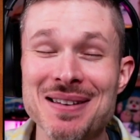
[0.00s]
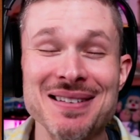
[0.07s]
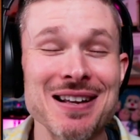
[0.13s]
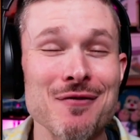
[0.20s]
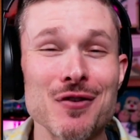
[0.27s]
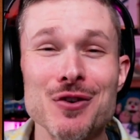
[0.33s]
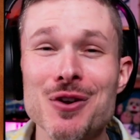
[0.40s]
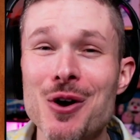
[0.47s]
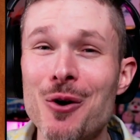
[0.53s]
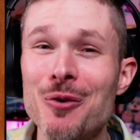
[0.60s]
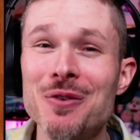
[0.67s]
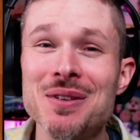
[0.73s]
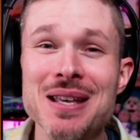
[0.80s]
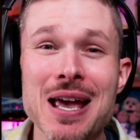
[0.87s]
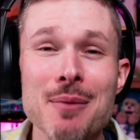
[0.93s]
You never know.
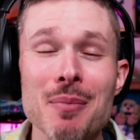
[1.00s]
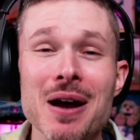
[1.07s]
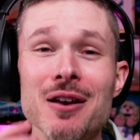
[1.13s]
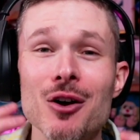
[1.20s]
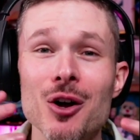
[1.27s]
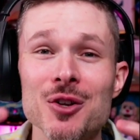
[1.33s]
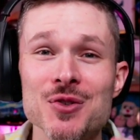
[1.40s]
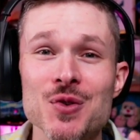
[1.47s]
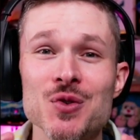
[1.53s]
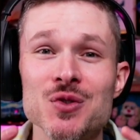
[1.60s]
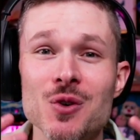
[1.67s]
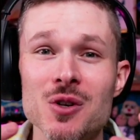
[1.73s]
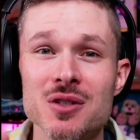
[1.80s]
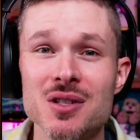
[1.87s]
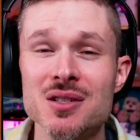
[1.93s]
The day might also
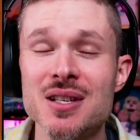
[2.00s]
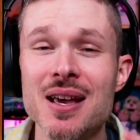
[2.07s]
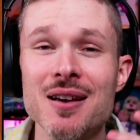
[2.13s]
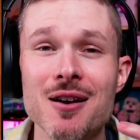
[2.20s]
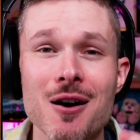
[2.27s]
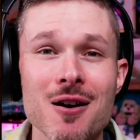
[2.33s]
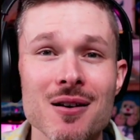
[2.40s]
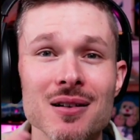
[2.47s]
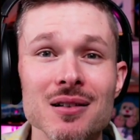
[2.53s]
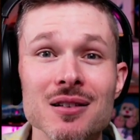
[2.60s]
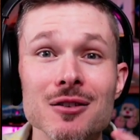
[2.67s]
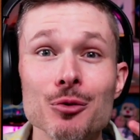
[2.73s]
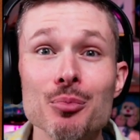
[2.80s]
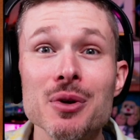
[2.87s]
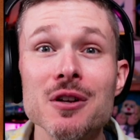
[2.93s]
start to take on a
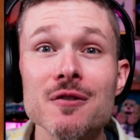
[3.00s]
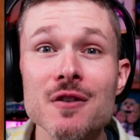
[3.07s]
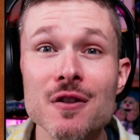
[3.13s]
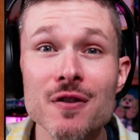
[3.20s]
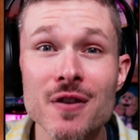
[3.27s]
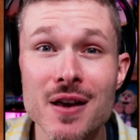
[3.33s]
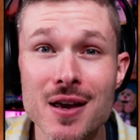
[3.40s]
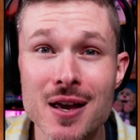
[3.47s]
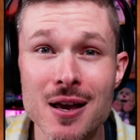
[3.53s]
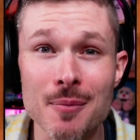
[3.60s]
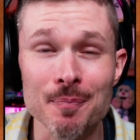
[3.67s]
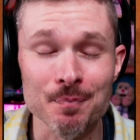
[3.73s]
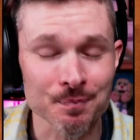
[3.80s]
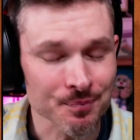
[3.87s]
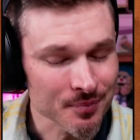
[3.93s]
little bit of a theme.